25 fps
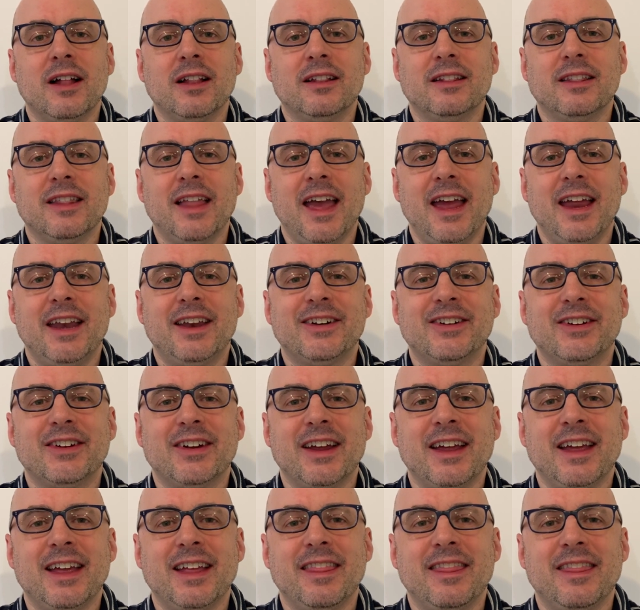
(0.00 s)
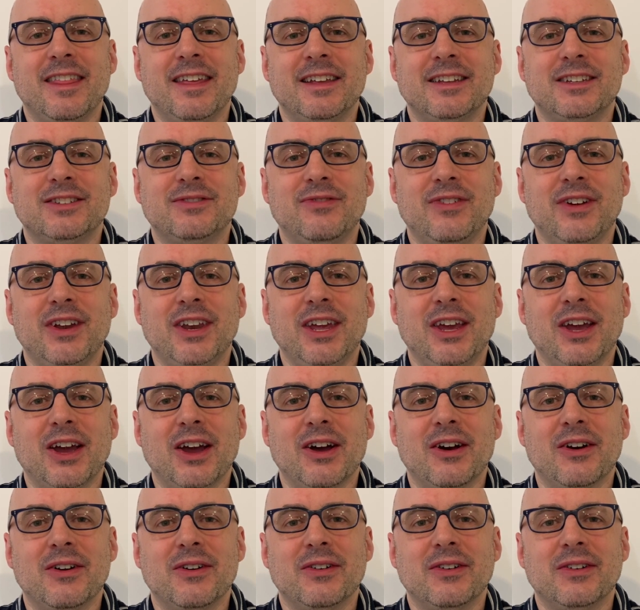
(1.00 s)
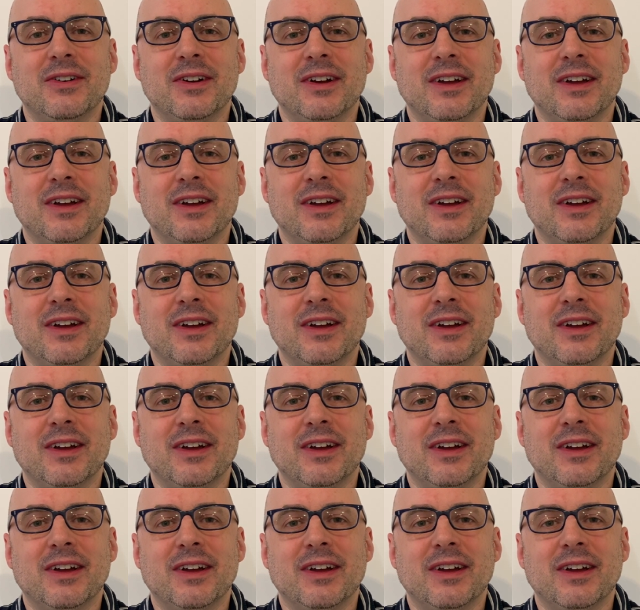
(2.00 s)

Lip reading: later in this video.